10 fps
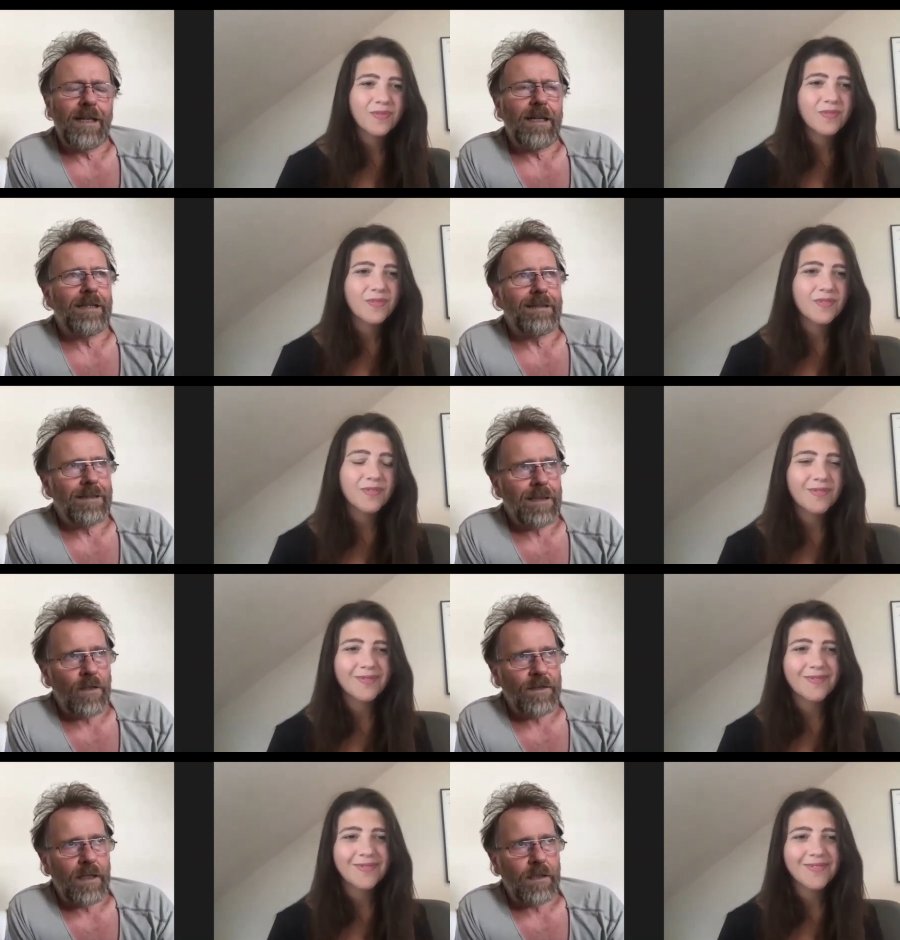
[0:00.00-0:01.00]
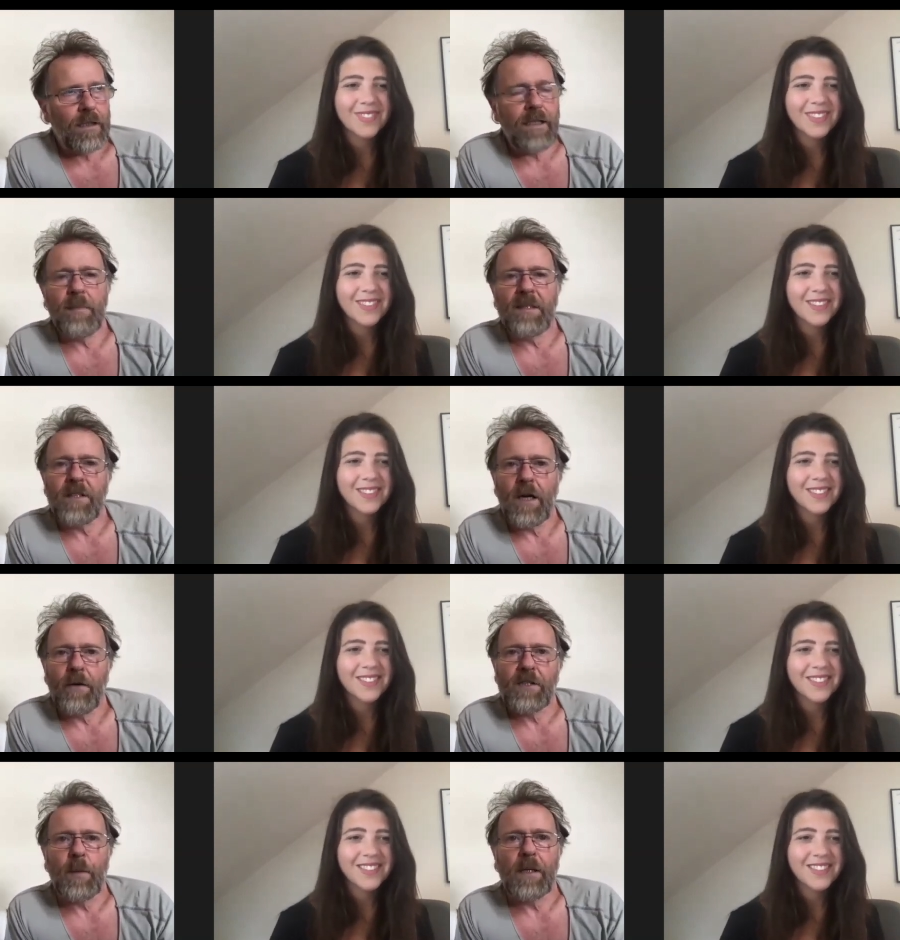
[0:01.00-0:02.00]
Speaker 1: uh, I don't know, I think I can limit our
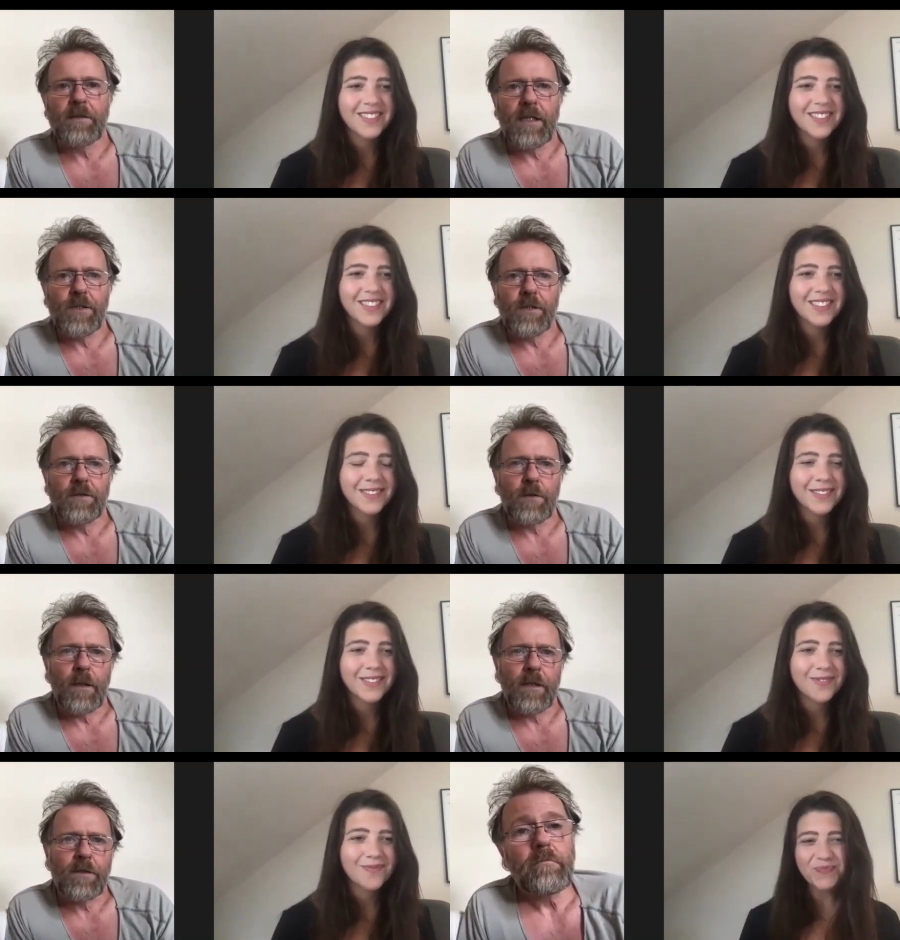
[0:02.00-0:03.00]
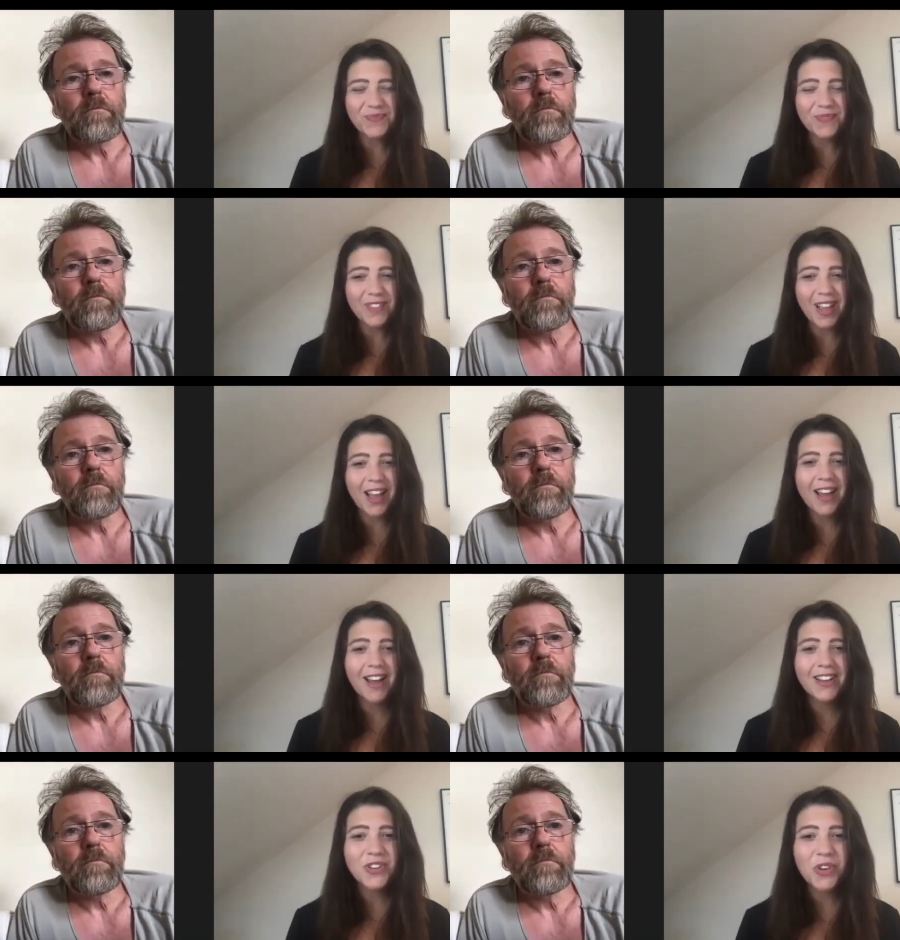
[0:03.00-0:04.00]
expectations a bit
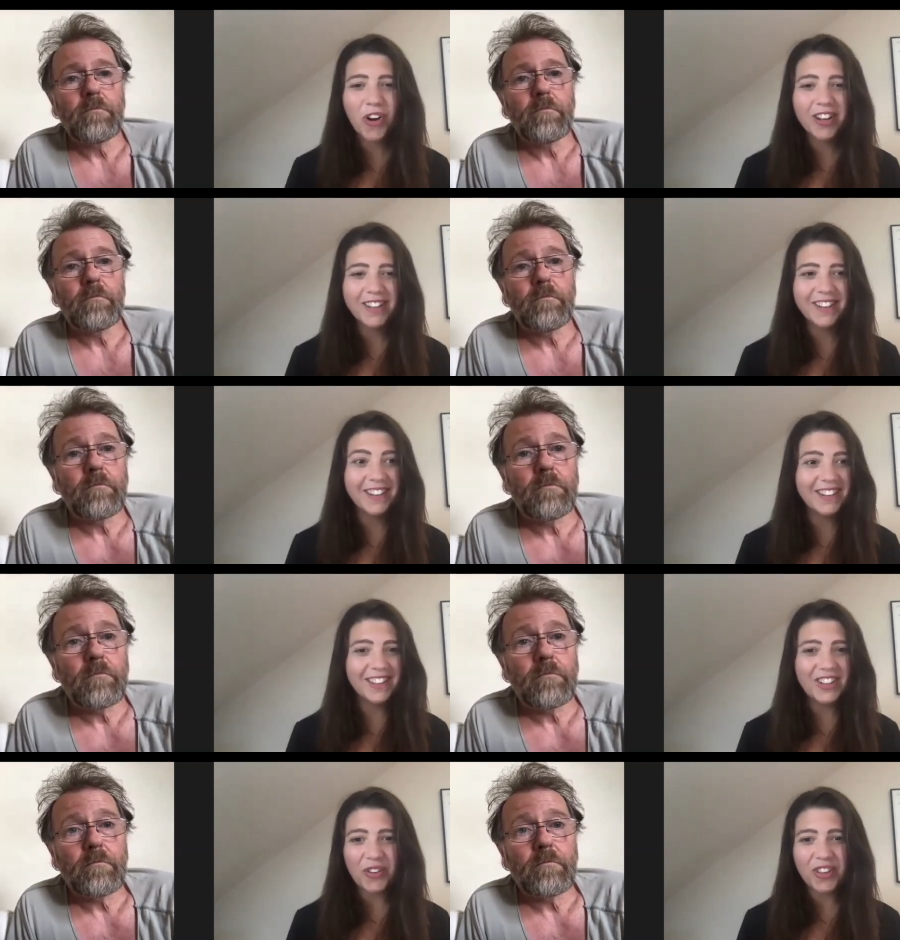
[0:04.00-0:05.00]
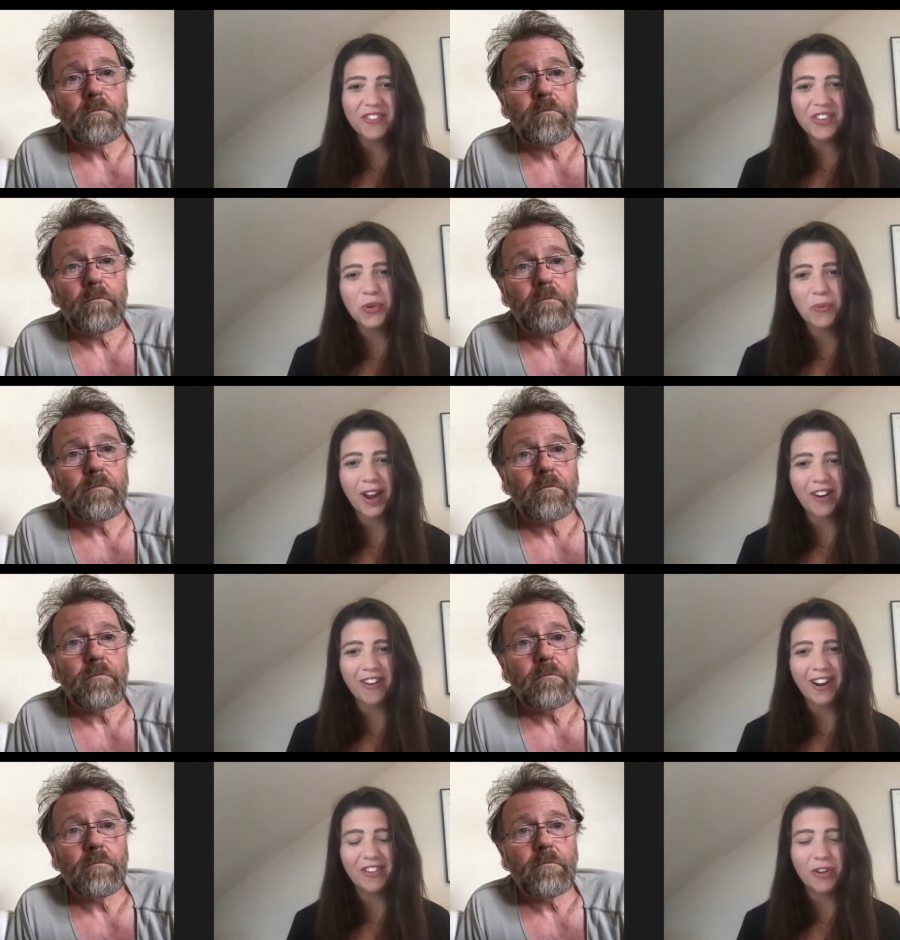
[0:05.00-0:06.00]
Speaker 2: so, Colin, you know, given your
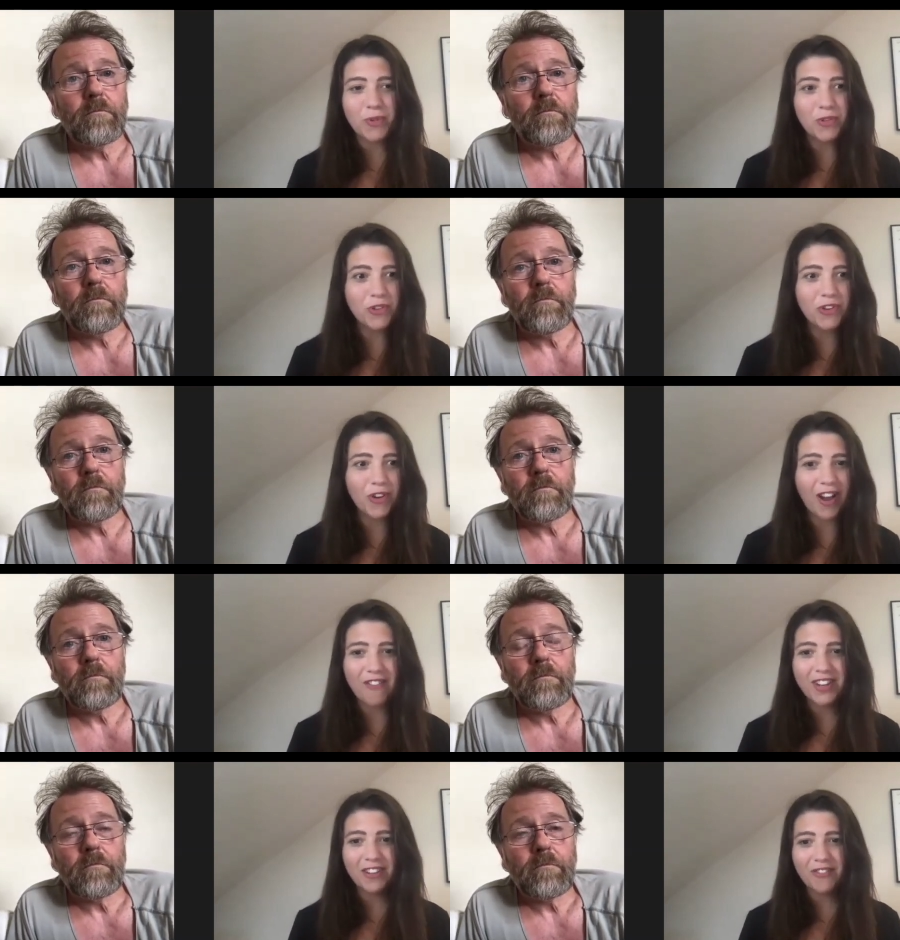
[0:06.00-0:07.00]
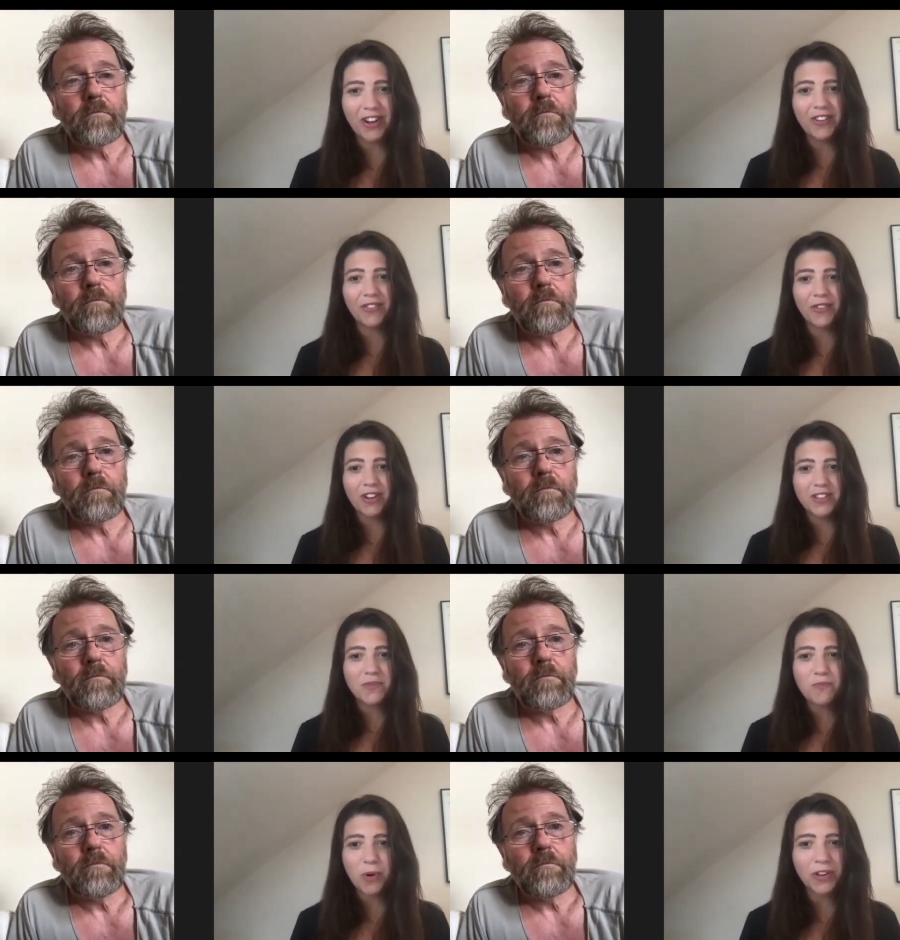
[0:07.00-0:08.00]
background, I mean, do you have any advice for us
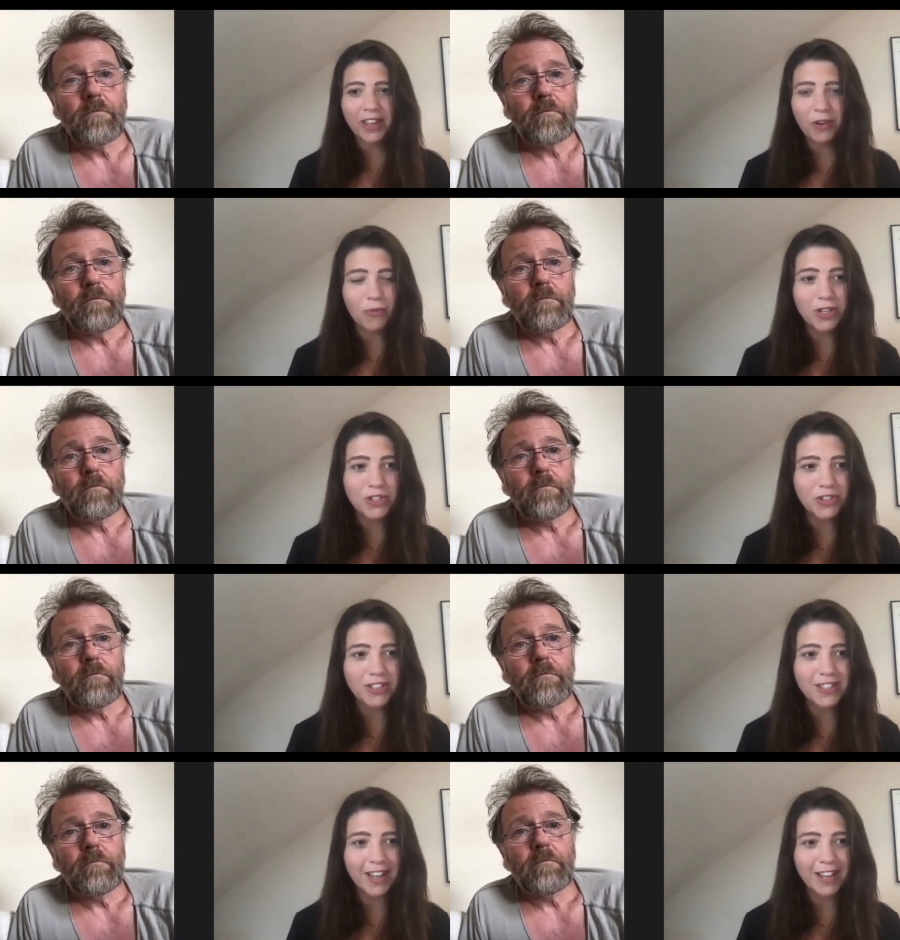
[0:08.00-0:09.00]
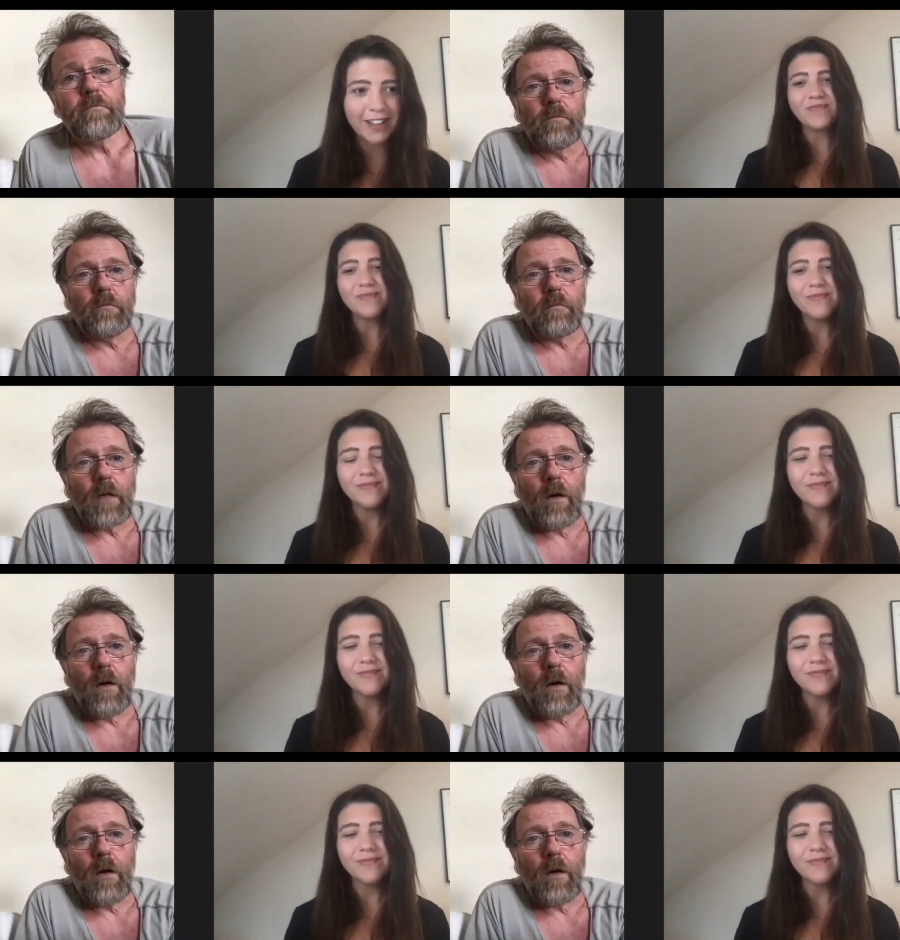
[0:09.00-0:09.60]
embarking on Richard II?
Speaker 1: Oh,